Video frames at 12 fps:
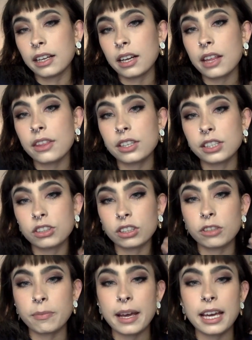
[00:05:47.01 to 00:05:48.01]
Other
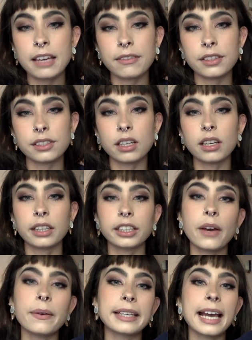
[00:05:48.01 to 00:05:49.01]
destructive behaviours are like
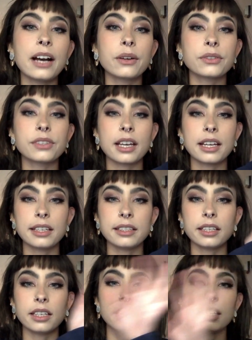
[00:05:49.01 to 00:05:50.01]
going out and
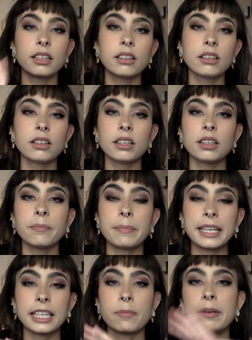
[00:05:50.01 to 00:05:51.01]

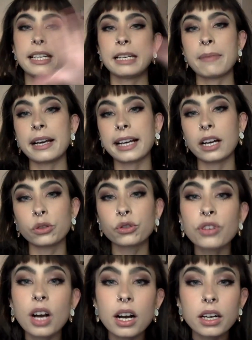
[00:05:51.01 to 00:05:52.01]
being completely blackout
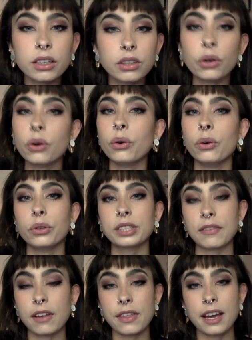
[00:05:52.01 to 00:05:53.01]
drunk or
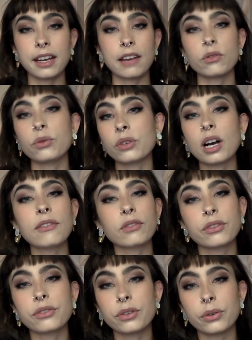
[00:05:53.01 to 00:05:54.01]
stuff like that, and I've
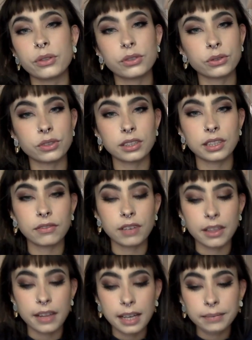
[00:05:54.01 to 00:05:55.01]
gone through all this sorts of stuff
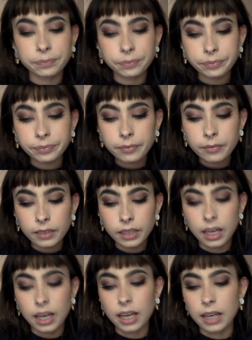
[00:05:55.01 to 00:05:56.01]
like that.
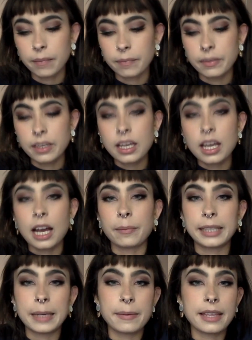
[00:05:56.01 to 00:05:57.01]
I'm
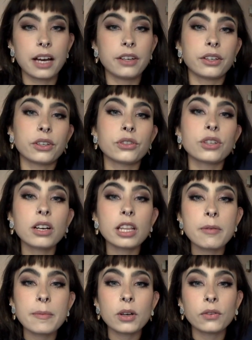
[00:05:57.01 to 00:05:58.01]
keeping that under control at
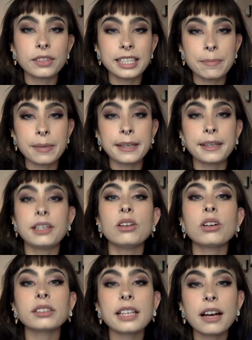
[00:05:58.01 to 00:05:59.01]
the moment. Obviously, being in
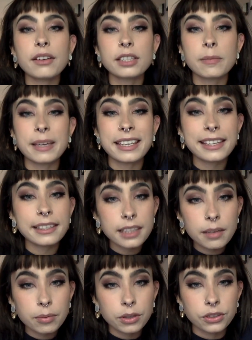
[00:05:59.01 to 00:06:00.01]
lockdown, it's a bit
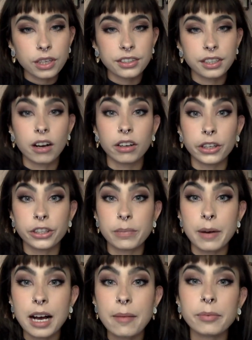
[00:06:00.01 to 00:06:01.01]
easier because you actually can't go to the
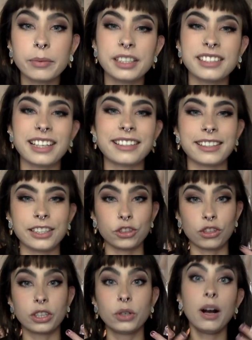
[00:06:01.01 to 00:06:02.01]
pub, which is actually a
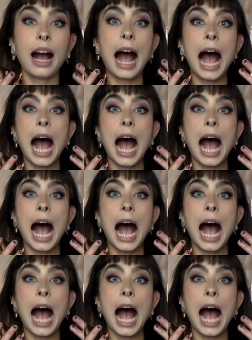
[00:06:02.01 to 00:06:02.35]
struggle.